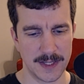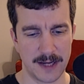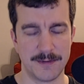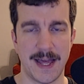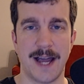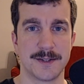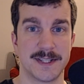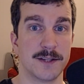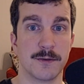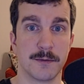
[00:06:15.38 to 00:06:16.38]
of the house
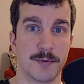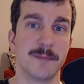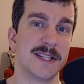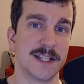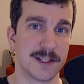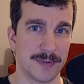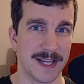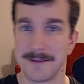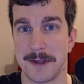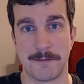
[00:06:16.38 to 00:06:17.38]
that you are permitted to
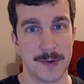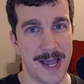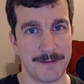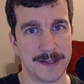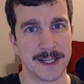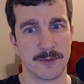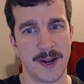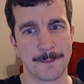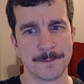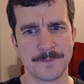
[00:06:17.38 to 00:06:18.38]
play, if you have any,
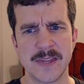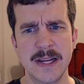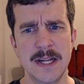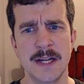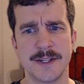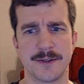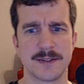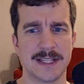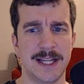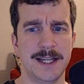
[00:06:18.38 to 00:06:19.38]
right? So
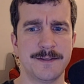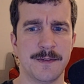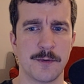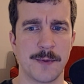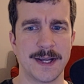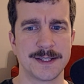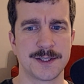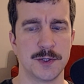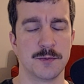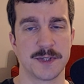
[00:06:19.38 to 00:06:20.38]
there's a lot of different ways
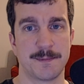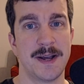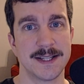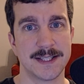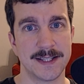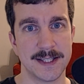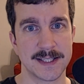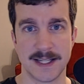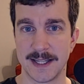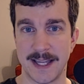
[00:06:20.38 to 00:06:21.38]
to respond to
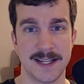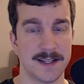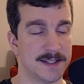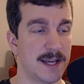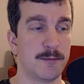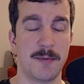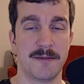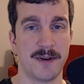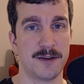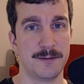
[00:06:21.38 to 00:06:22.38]
this. Again, a double
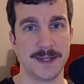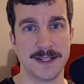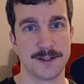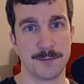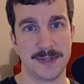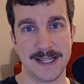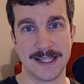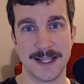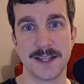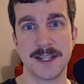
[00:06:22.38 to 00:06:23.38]
Befuddle means you're
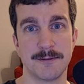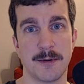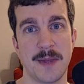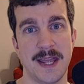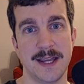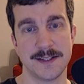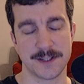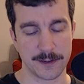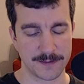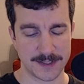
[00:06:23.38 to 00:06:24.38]
playing nothing from hand,
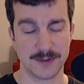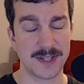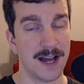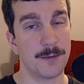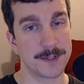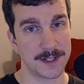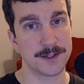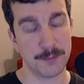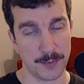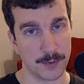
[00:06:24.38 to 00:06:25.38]
so you've still got what's
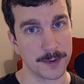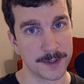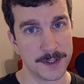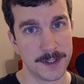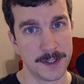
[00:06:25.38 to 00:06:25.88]
on your board.